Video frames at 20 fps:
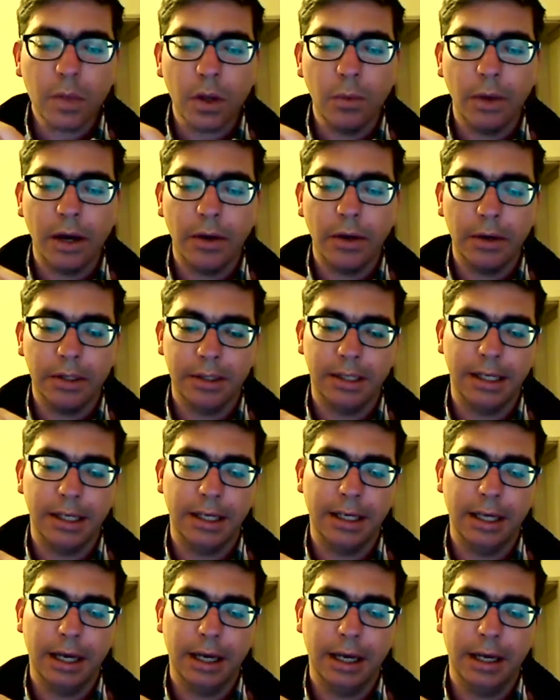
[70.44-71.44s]
whereas
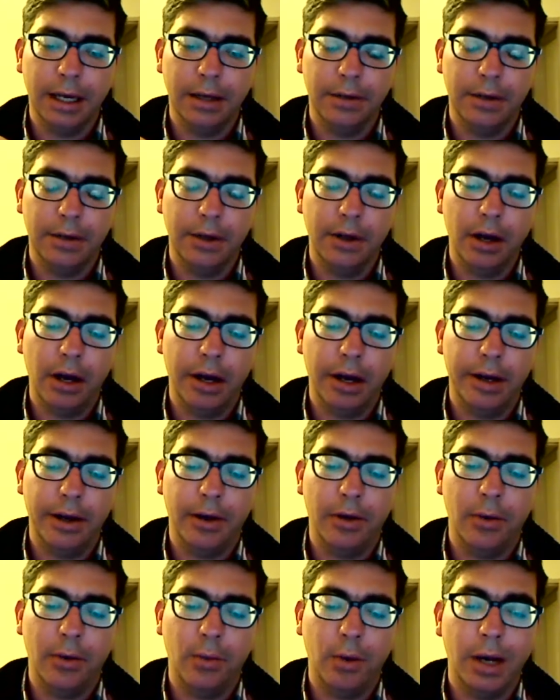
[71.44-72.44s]
the
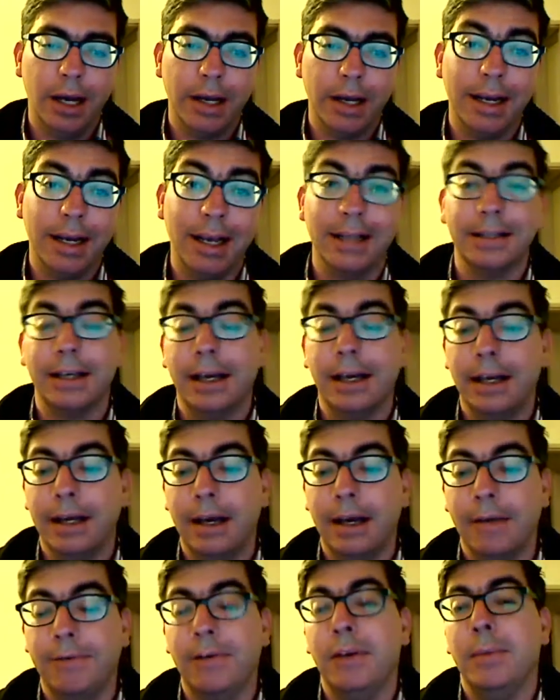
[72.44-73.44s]
901 has
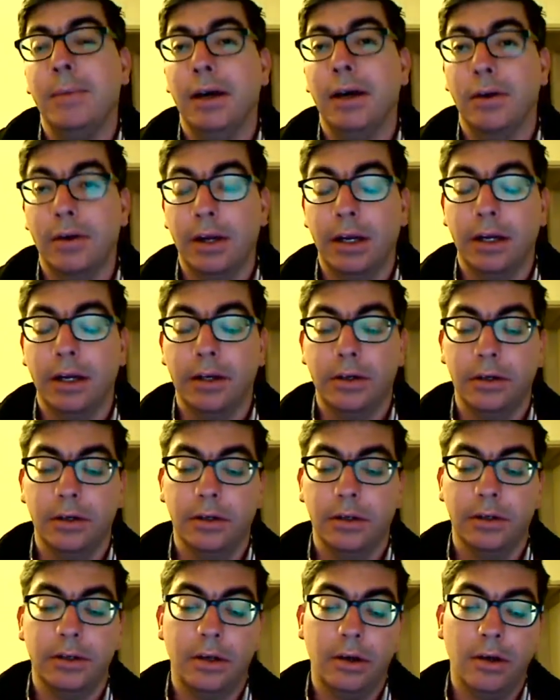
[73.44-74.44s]
a female
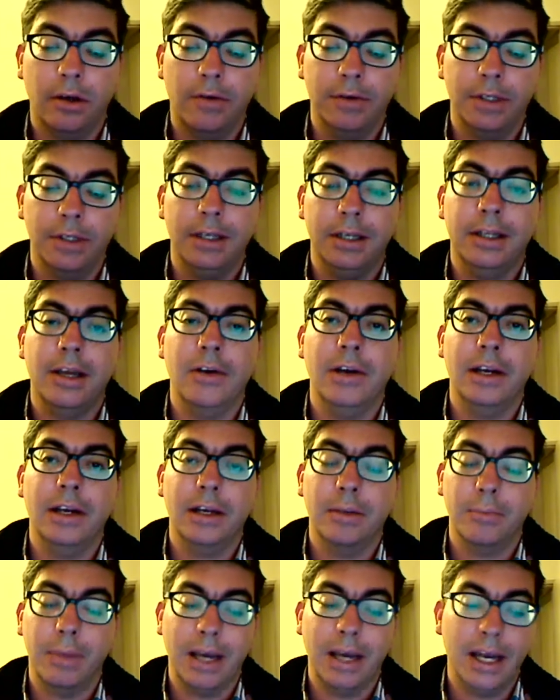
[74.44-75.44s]
connection. So obviously they're
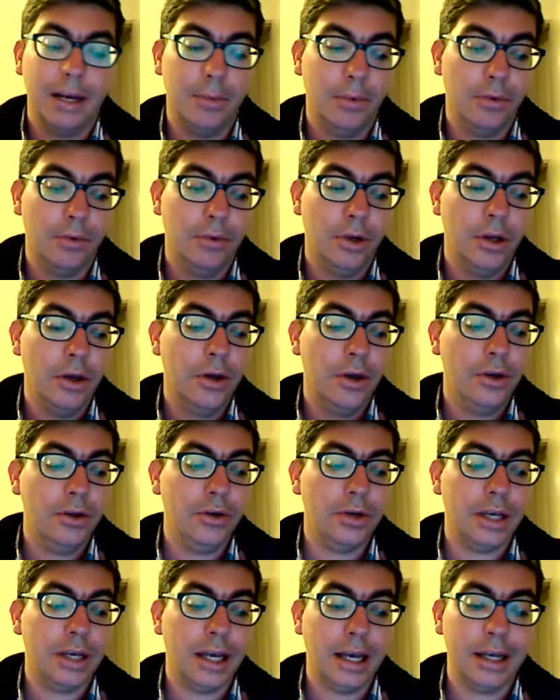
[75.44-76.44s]
incompatible.
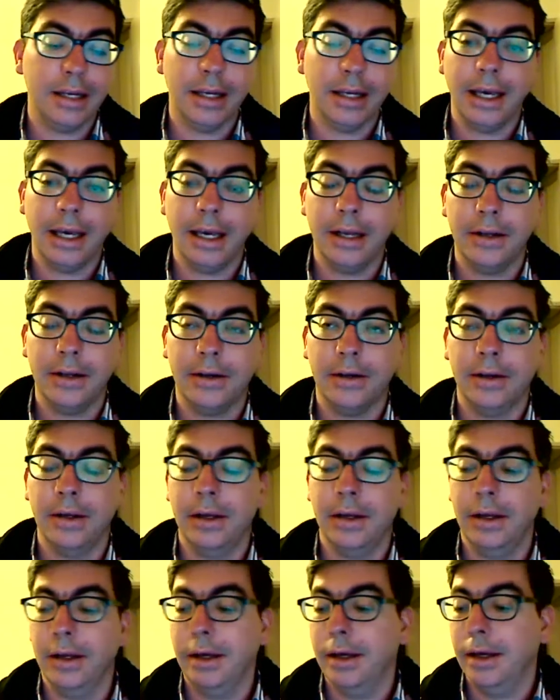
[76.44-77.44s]
You can get
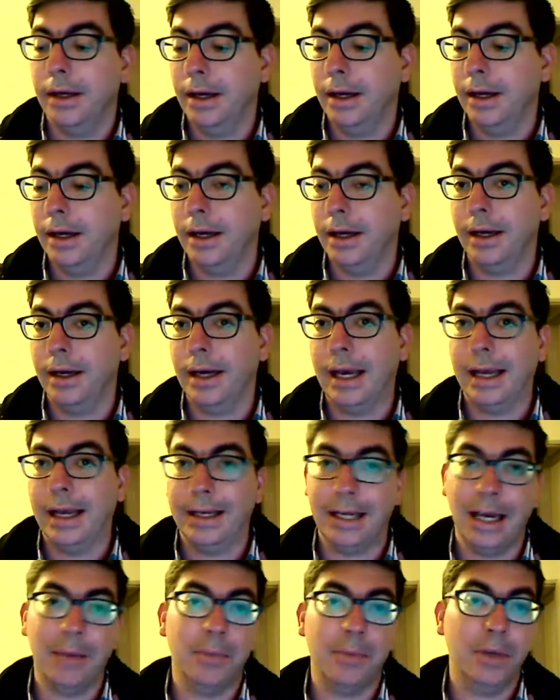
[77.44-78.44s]

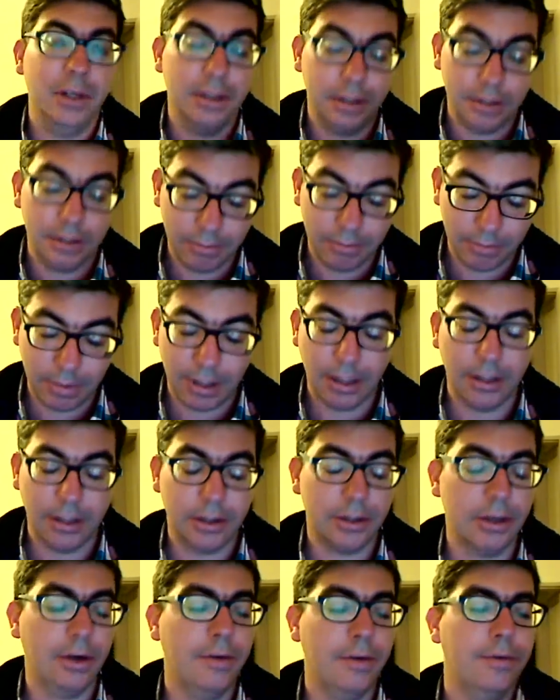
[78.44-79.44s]
adapters and
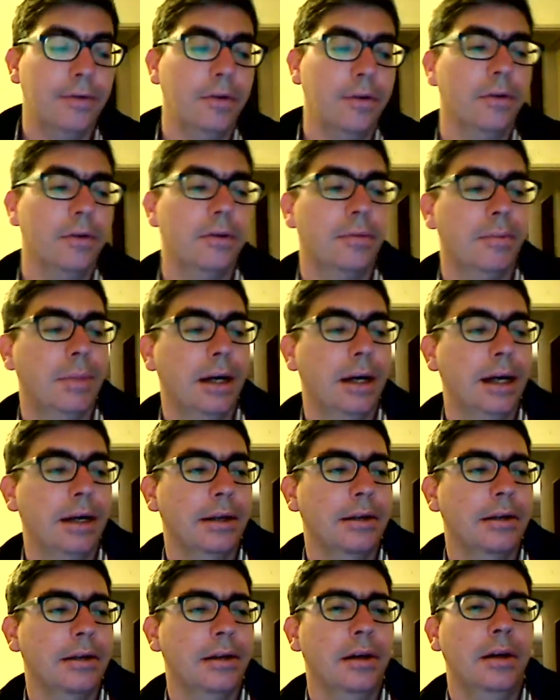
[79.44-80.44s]
so forth,
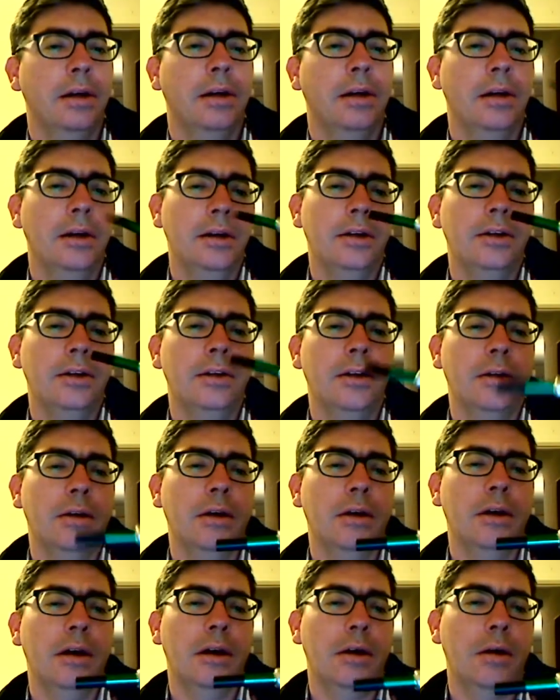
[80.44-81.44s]
but
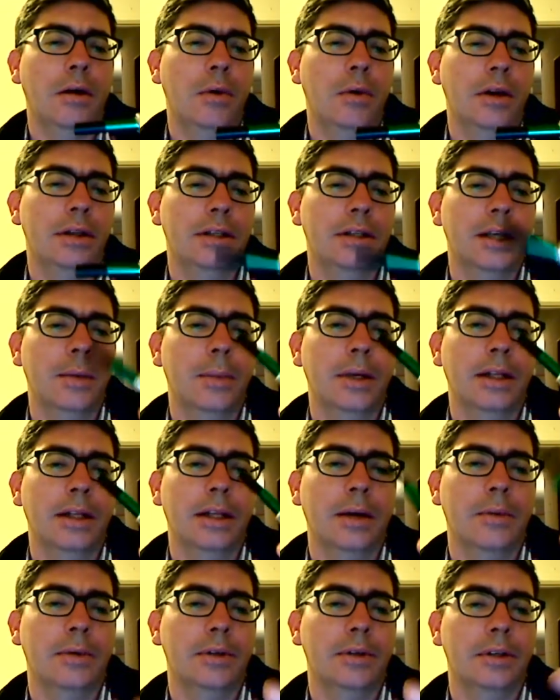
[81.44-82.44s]
I wanted something
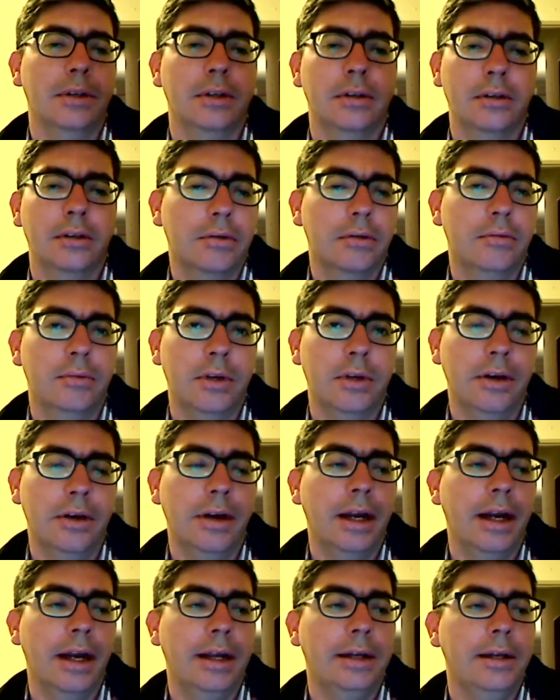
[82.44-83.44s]
that was just
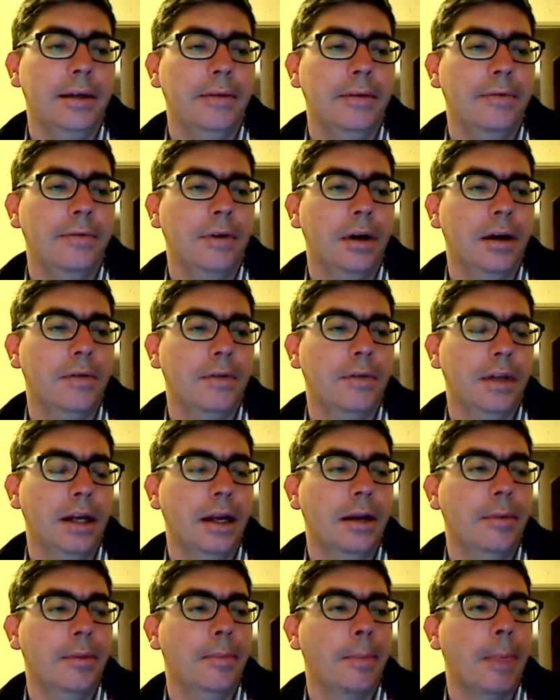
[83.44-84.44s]
native
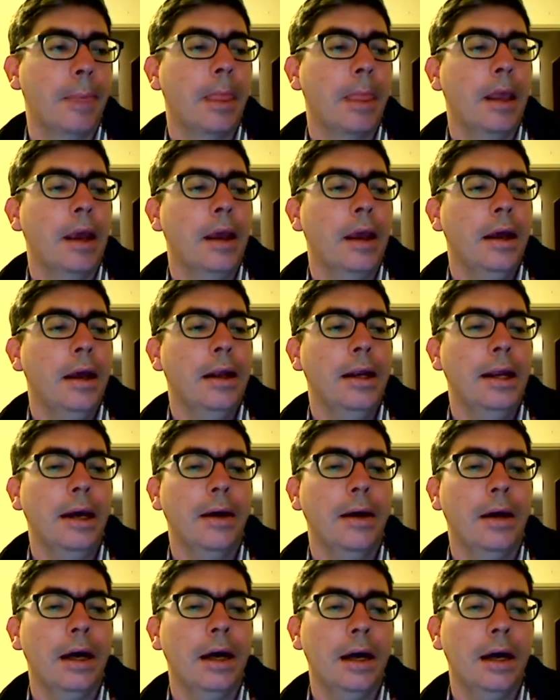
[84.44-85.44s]
510.
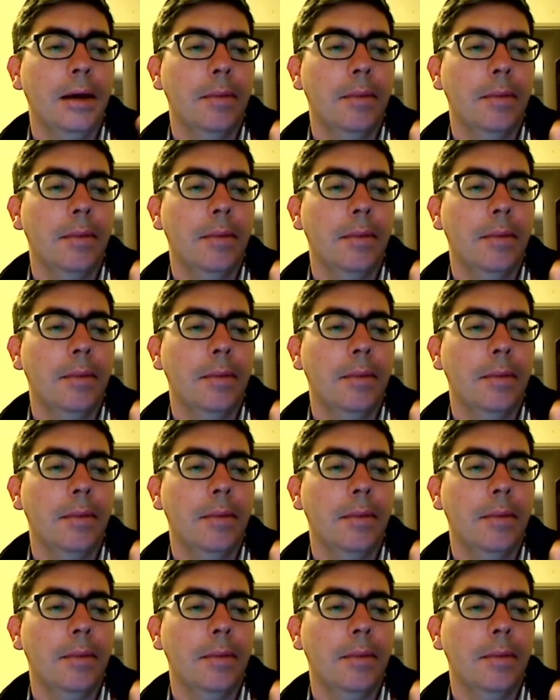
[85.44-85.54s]
Now,